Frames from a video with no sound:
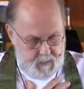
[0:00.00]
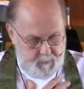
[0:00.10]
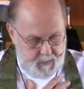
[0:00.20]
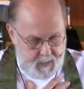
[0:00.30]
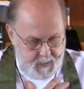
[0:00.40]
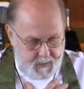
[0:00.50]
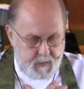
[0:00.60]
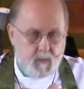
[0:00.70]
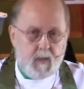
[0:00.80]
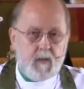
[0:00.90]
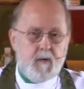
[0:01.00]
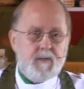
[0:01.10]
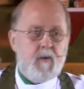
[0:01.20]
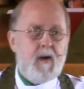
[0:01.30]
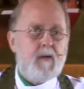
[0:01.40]
implication is what
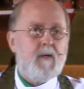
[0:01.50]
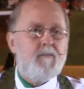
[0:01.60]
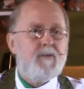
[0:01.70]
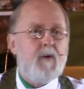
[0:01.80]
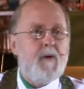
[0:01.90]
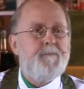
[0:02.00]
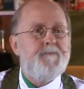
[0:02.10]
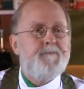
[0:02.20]
goes around comes around.